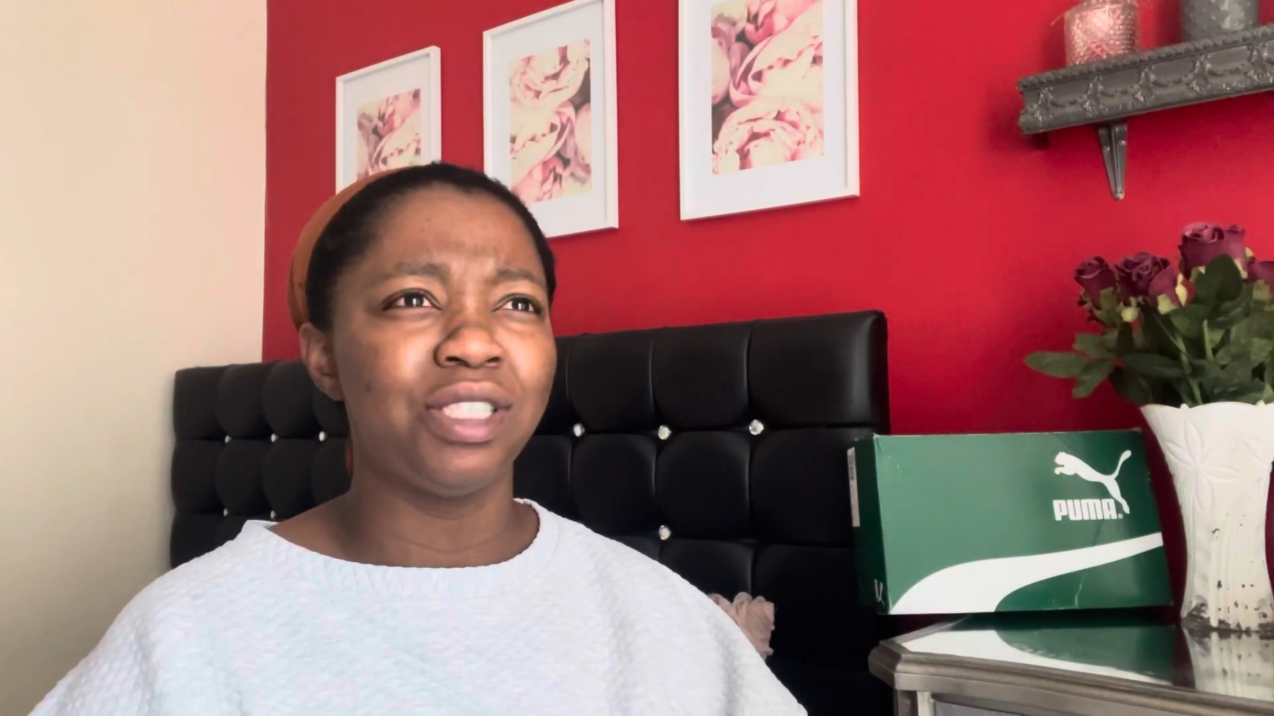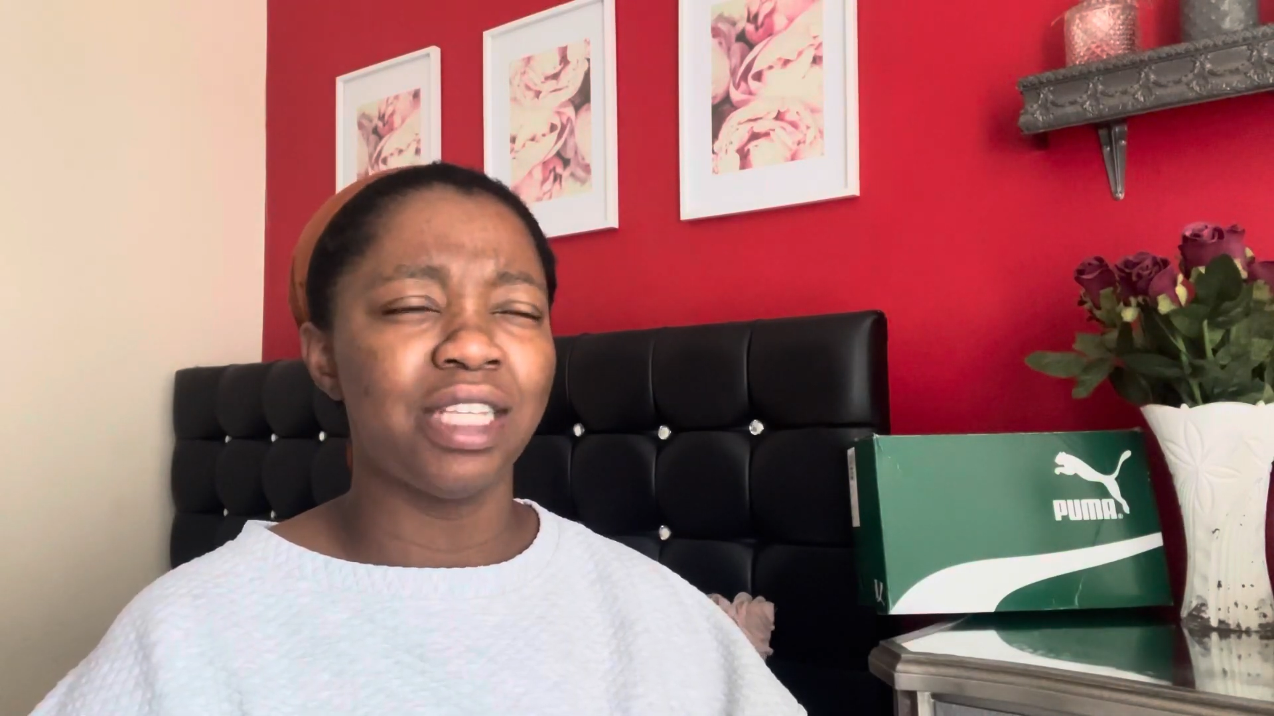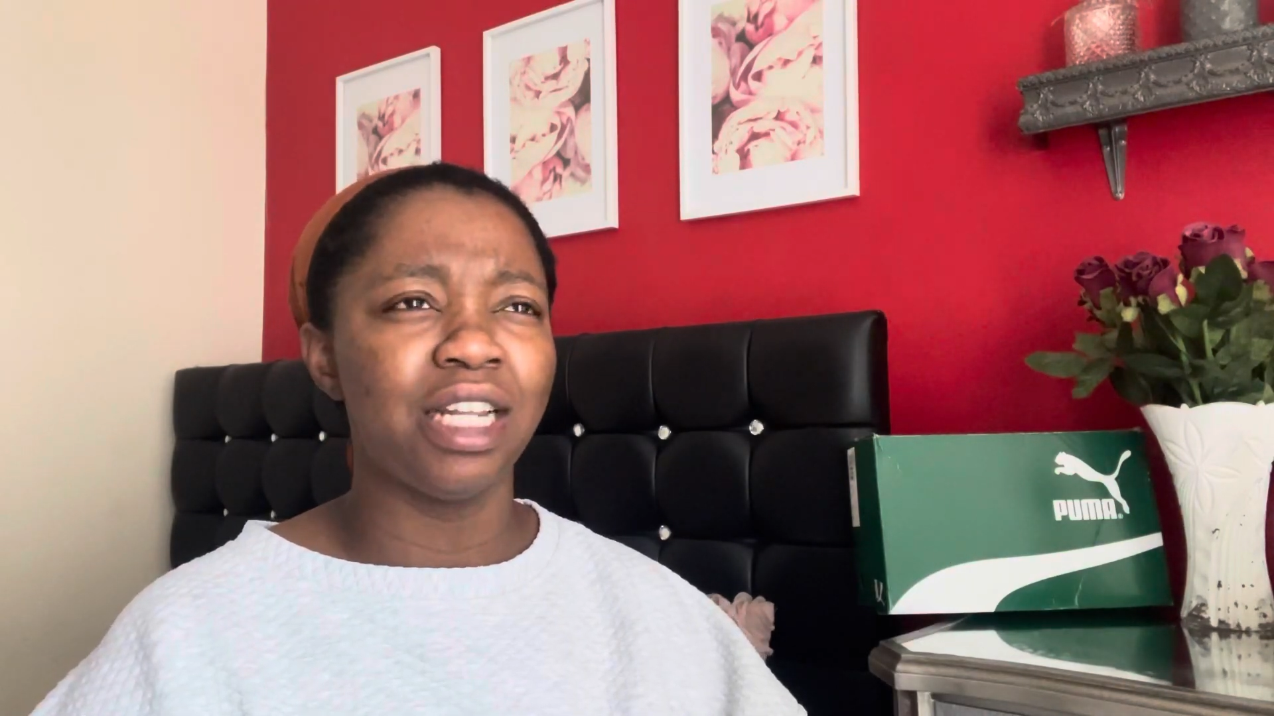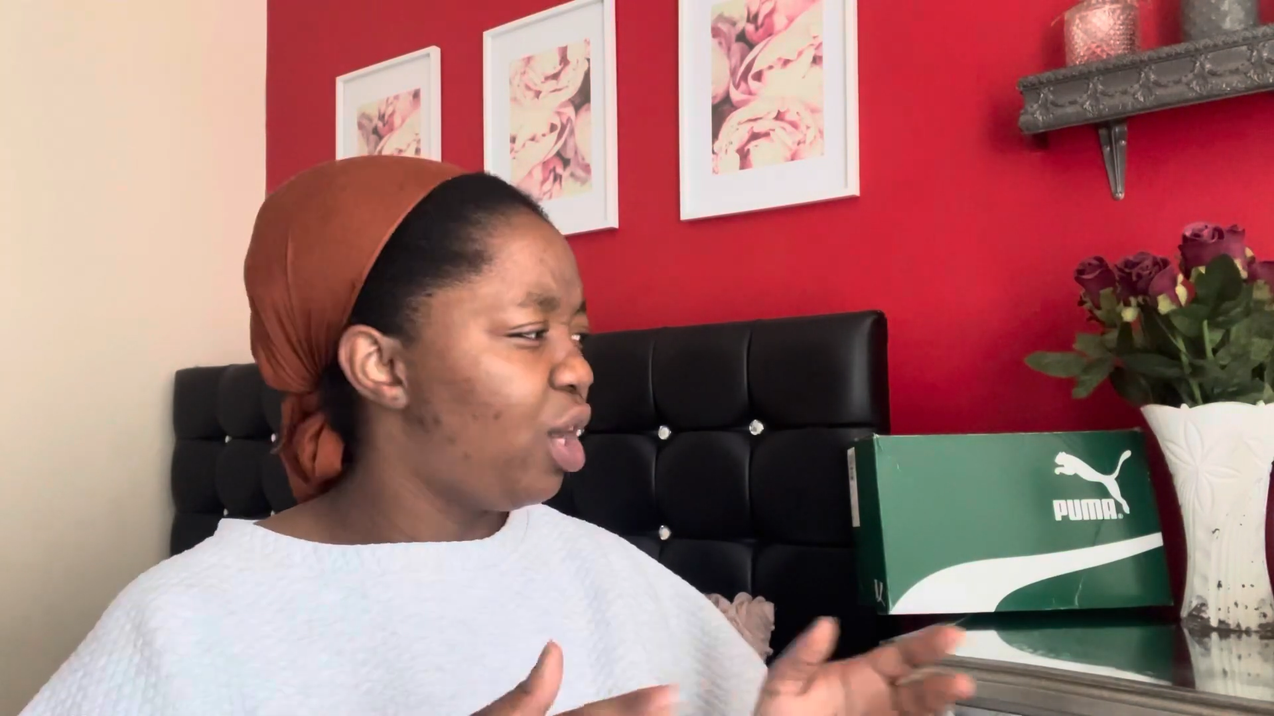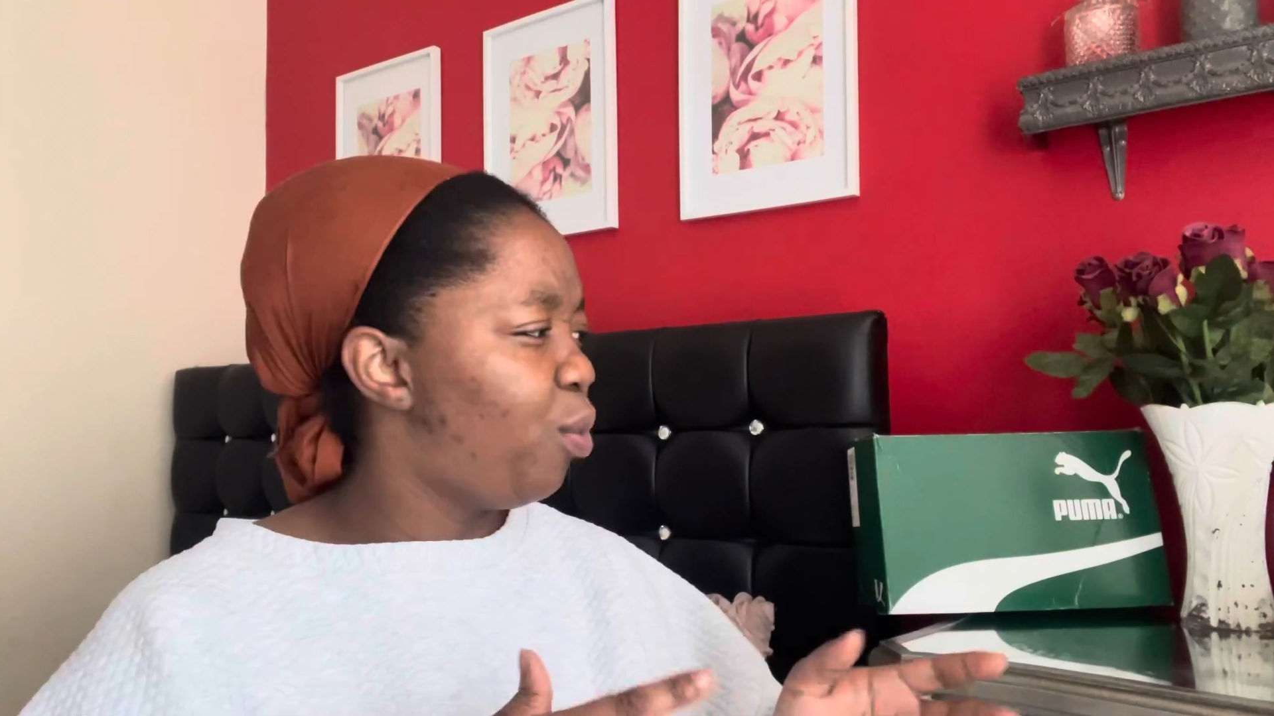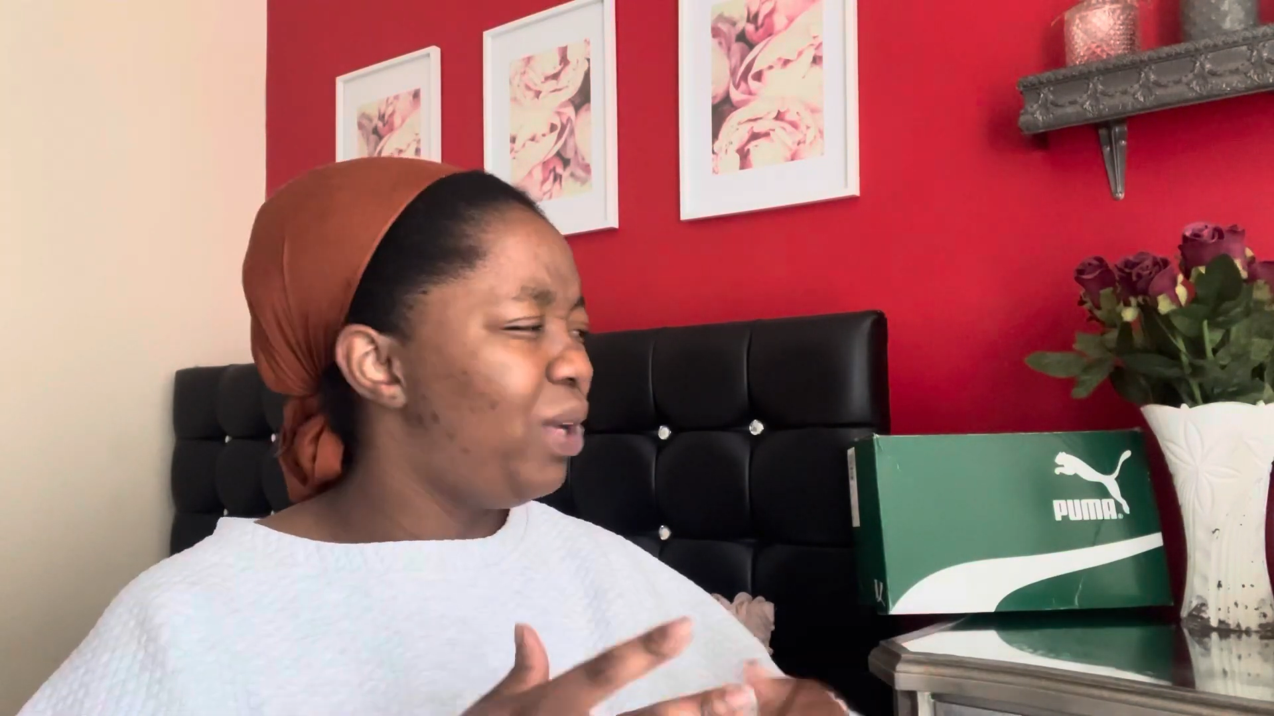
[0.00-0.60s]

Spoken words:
said,